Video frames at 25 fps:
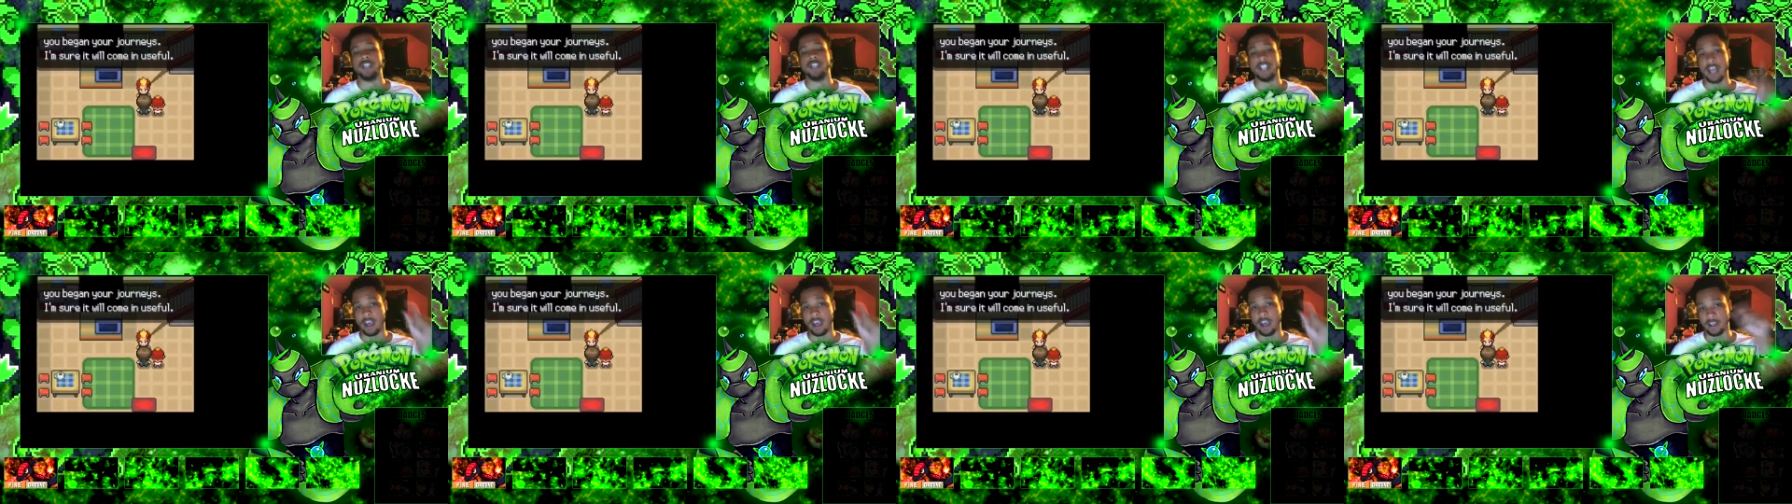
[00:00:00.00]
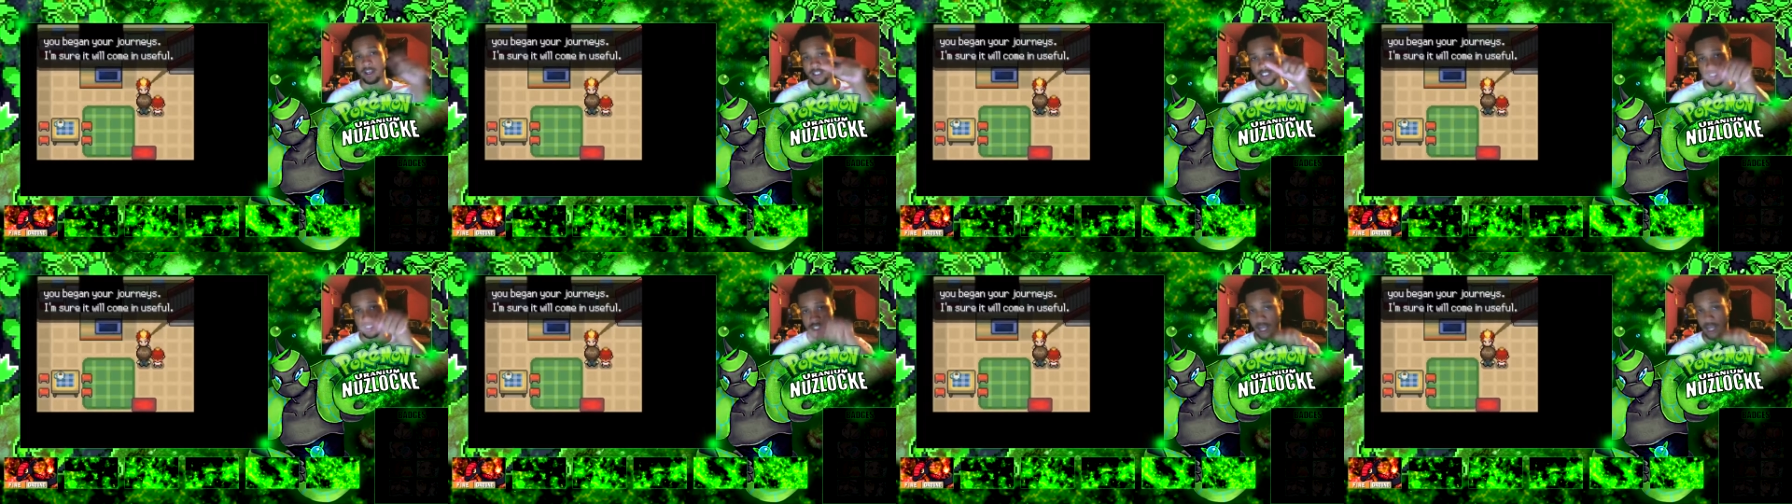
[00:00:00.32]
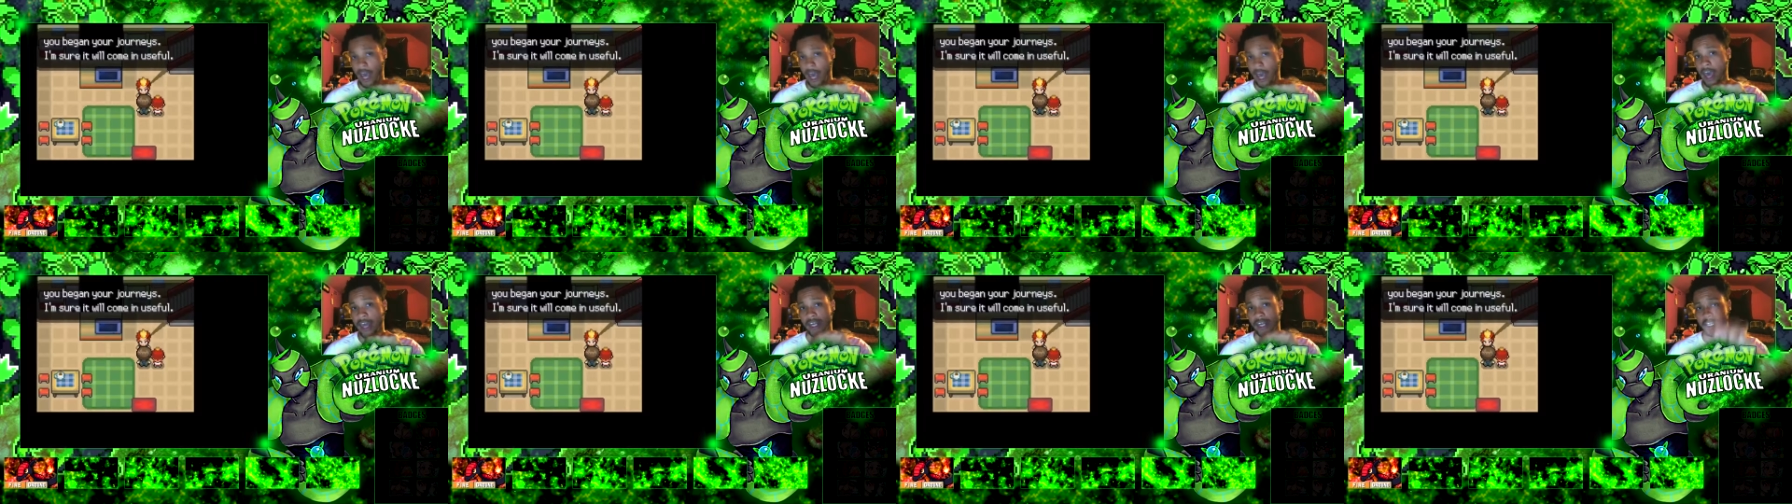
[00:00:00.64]
That,
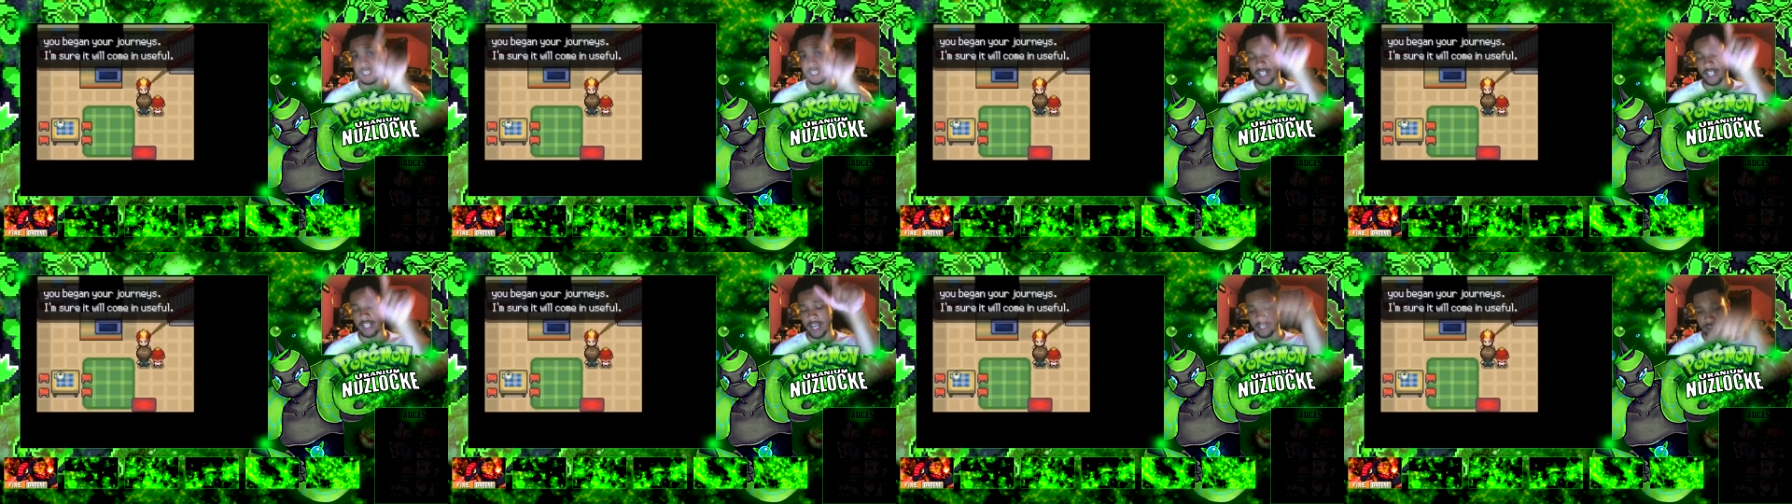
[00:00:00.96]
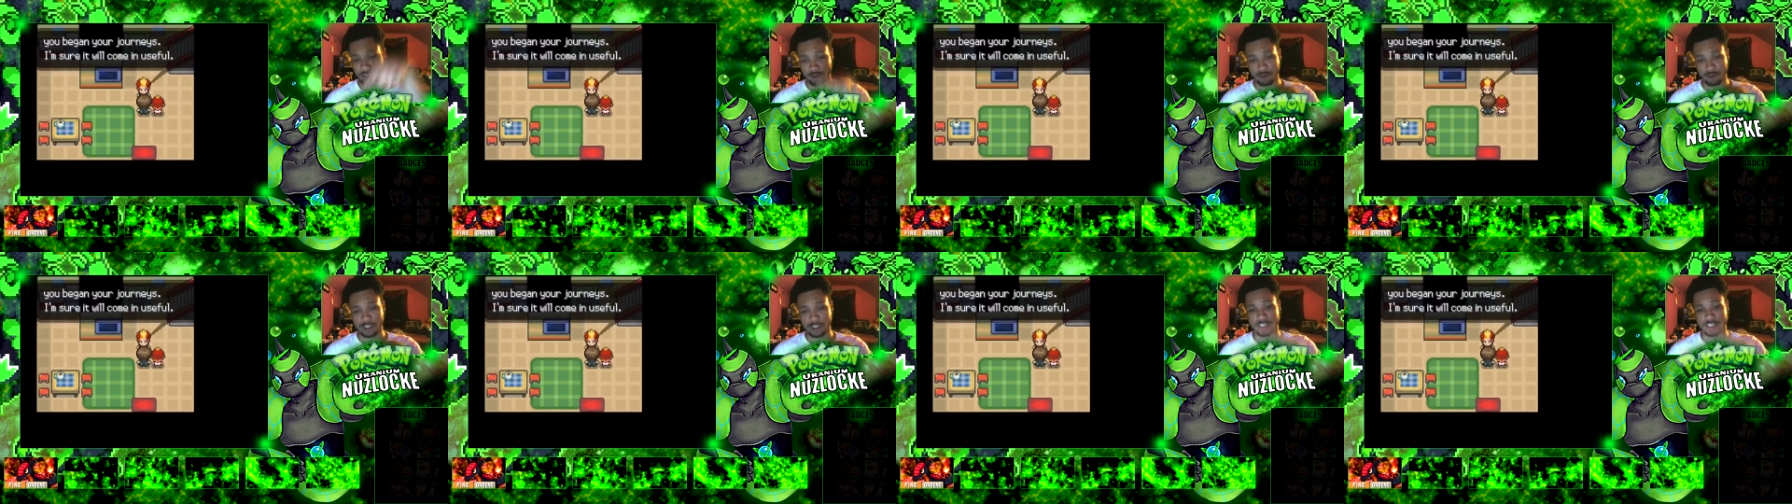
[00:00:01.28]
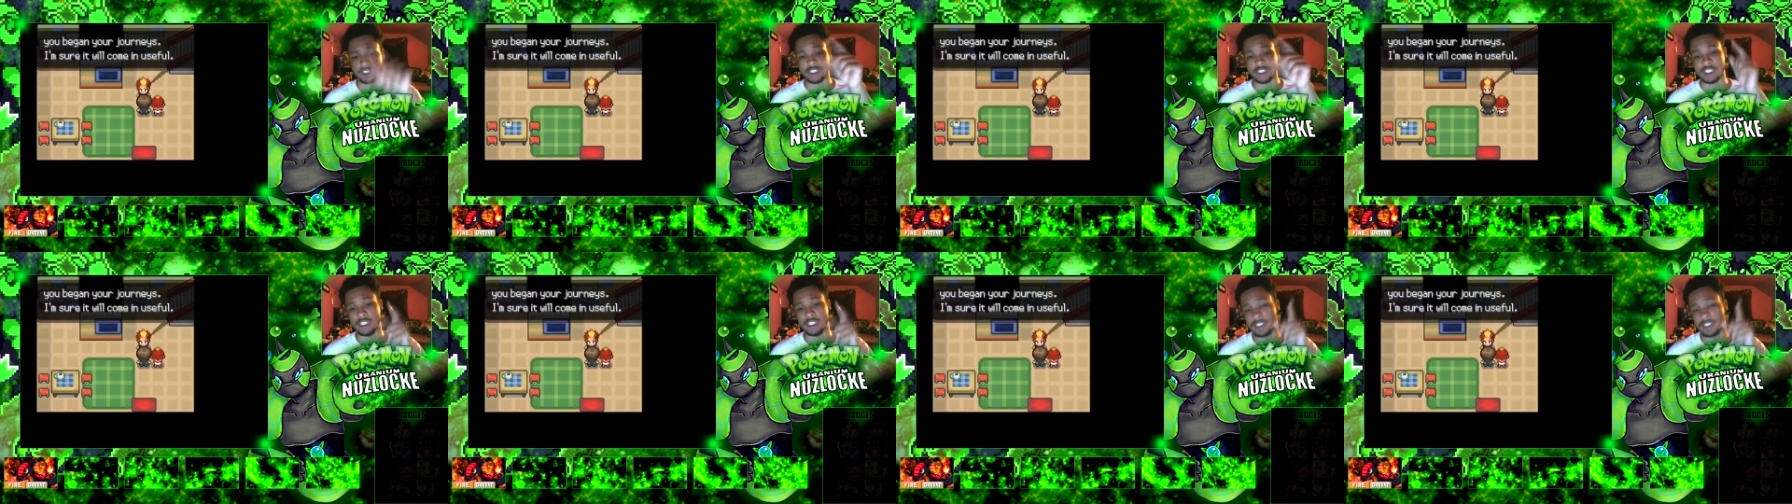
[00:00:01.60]
that, as you can see,